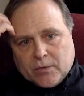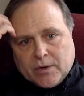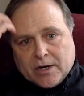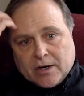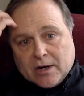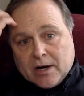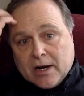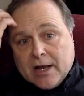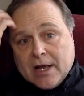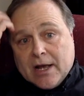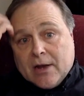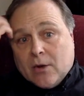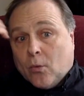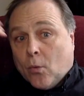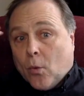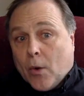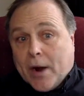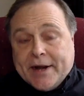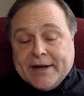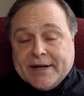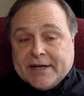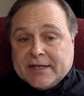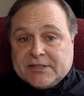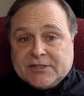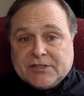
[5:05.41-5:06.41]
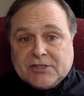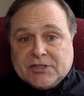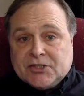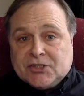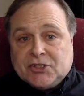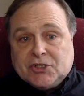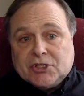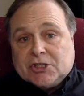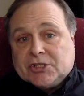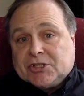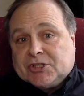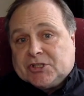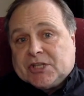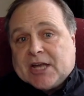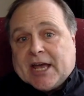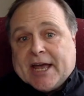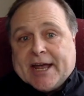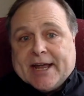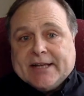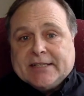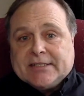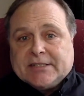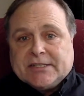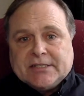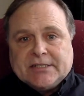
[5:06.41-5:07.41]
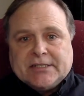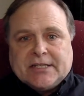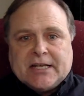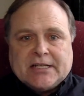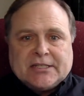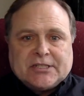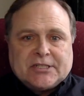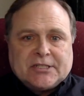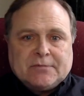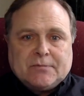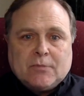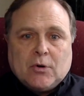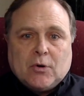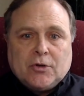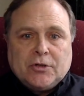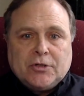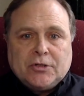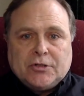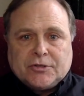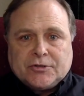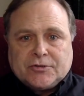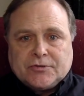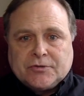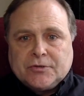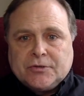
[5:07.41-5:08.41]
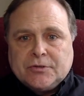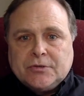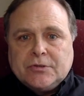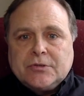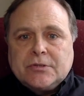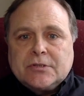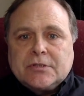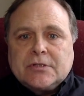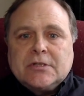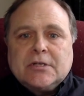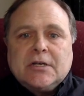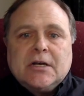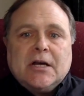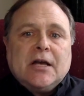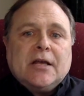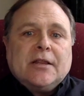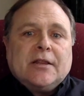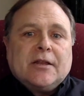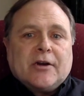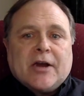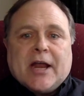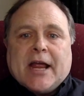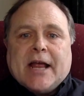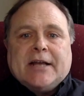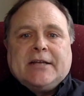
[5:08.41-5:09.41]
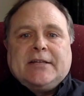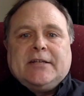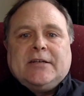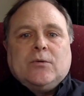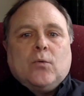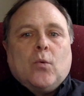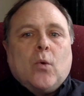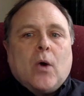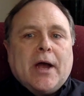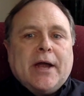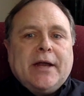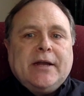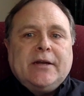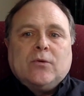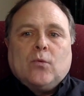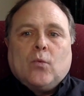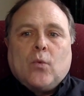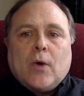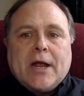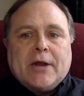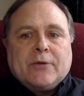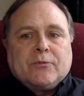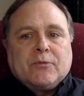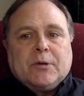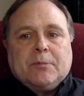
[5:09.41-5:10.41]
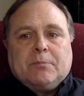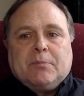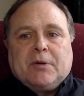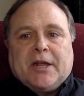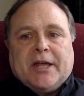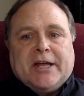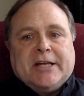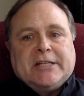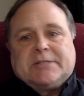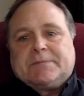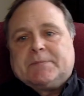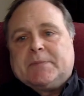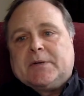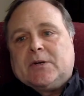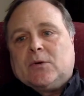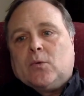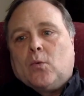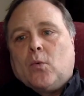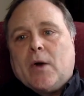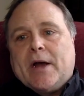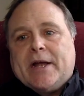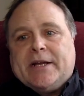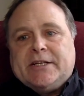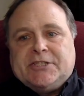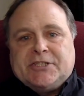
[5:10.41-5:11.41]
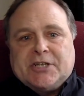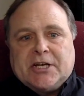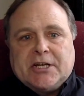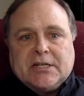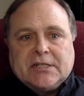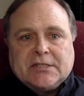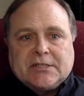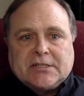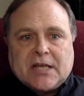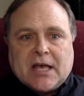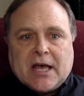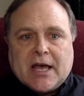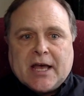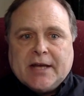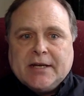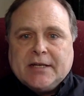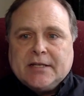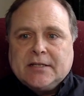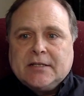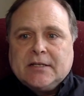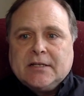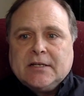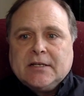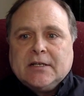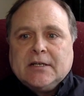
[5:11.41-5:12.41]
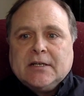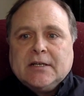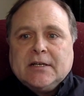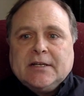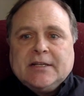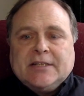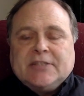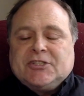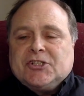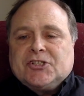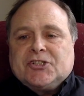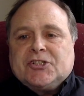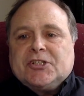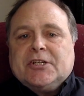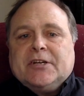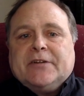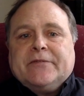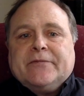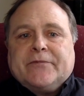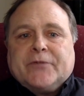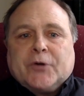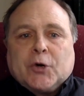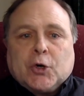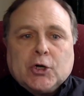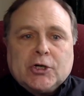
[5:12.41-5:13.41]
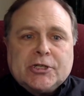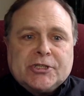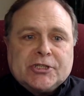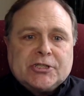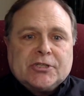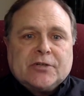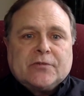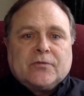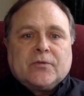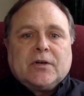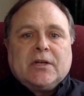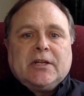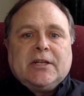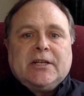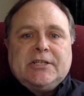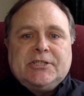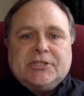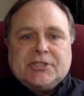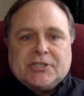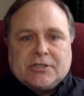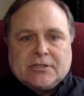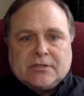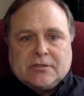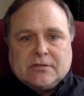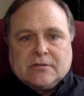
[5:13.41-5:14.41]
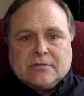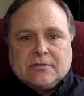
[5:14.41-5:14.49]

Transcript: where whiteness is just science and testimonial truth. Their anti-white, white replacement, white genocide. And it's just an inversion of religion.